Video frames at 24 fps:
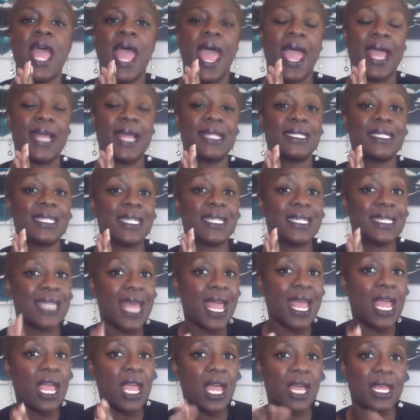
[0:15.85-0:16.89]
And
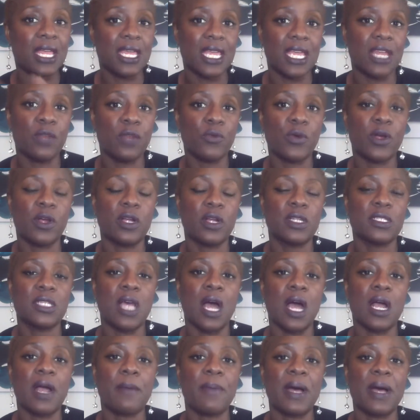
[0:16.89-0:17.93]
today again we're going to
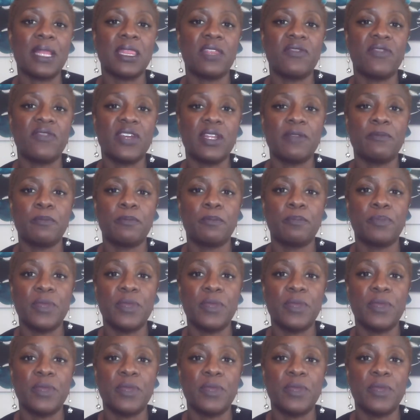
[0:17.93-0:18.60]
talk about the,